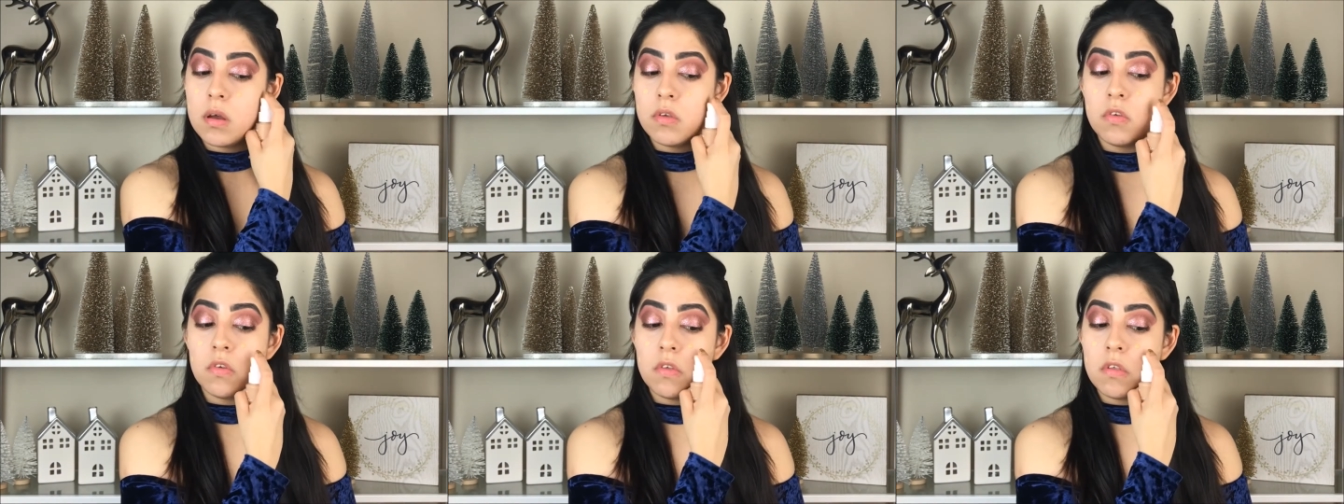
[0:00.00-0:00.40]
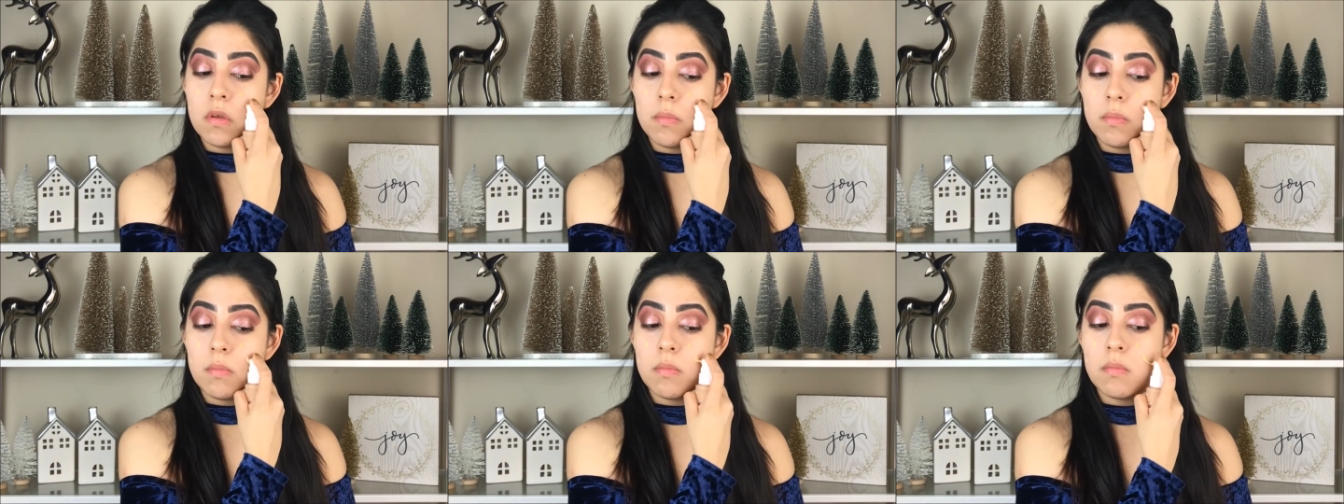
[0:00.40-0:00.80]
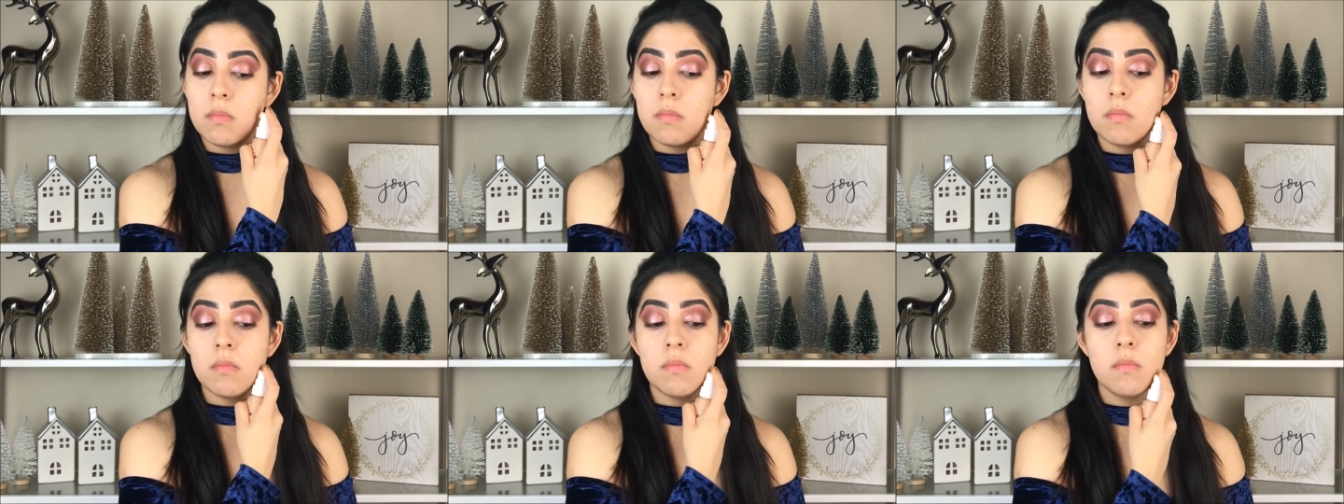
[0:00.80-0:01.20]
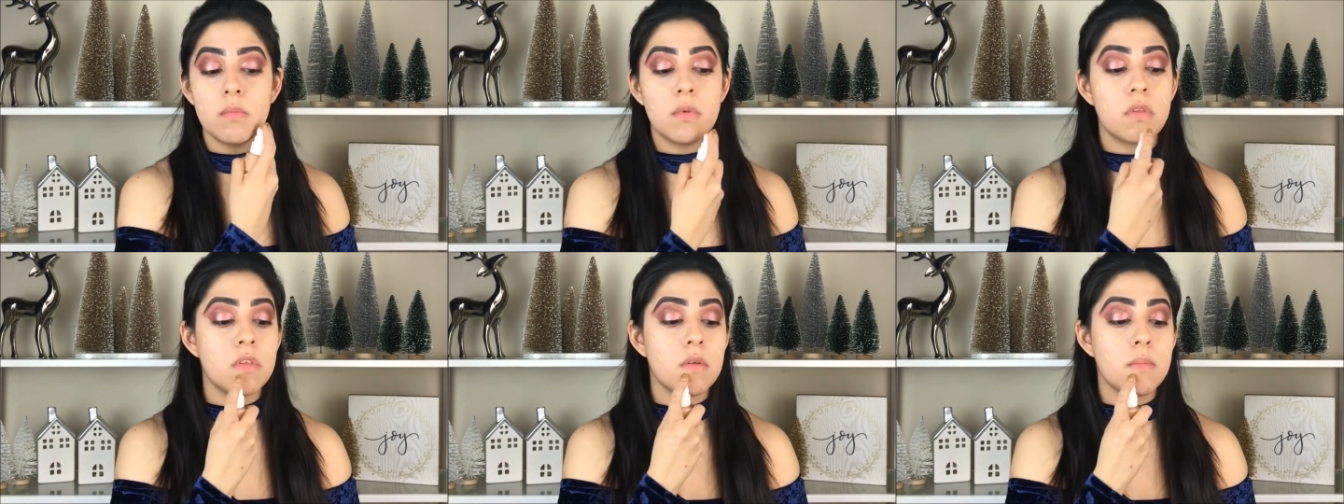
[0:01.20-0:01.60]
just
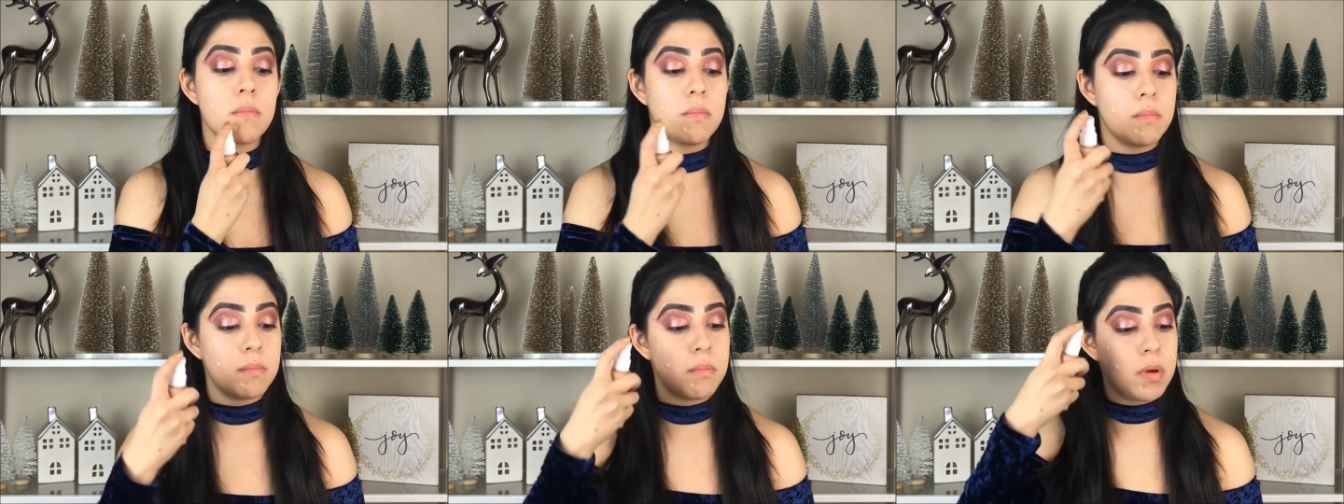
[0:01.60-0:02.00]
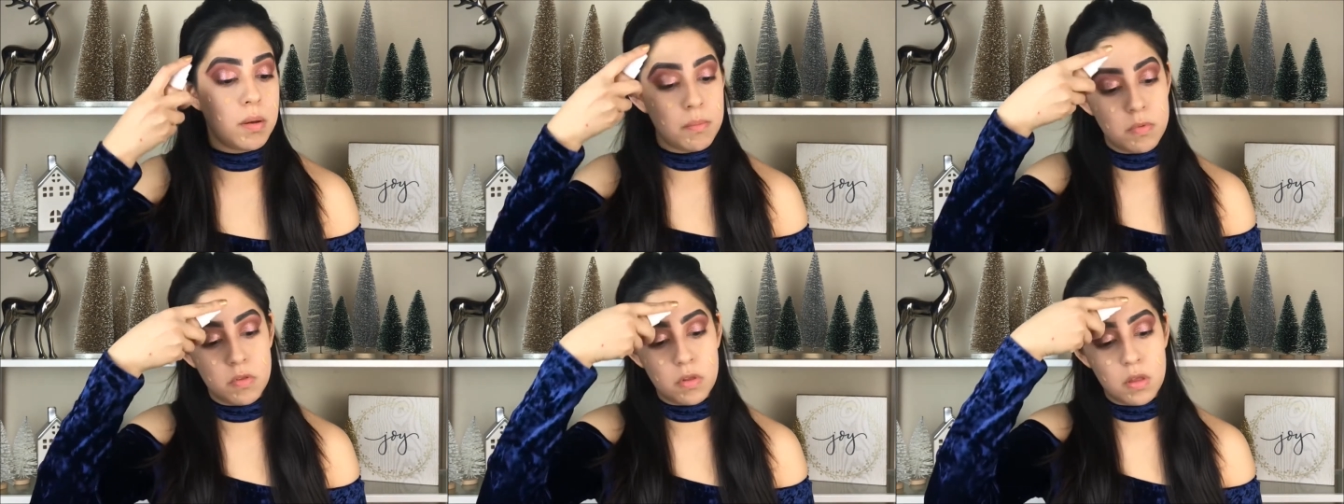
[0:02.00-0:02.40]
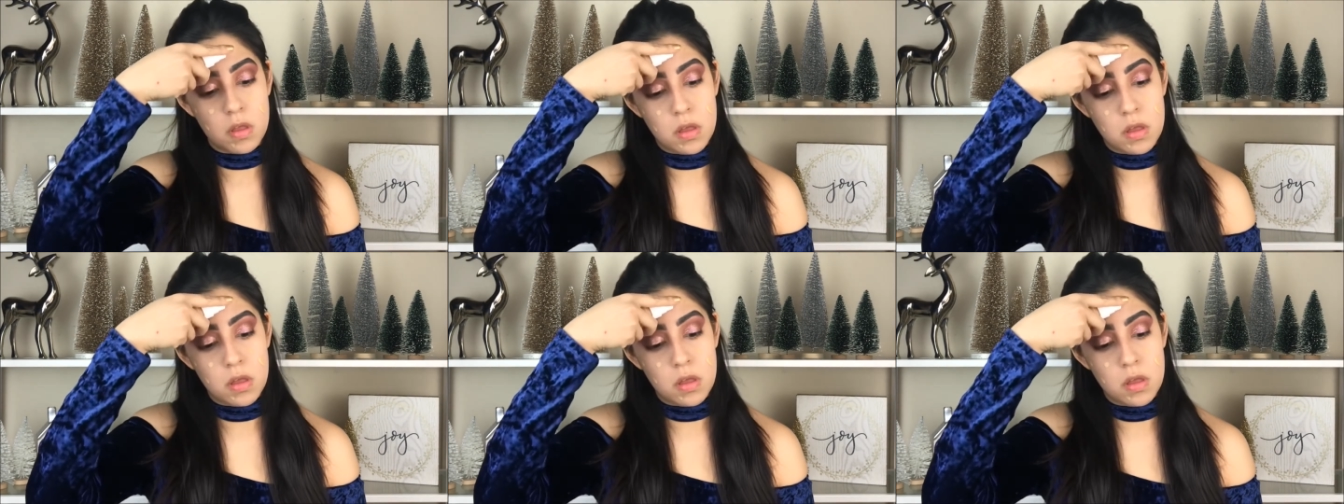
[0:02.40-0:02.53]
put some pumps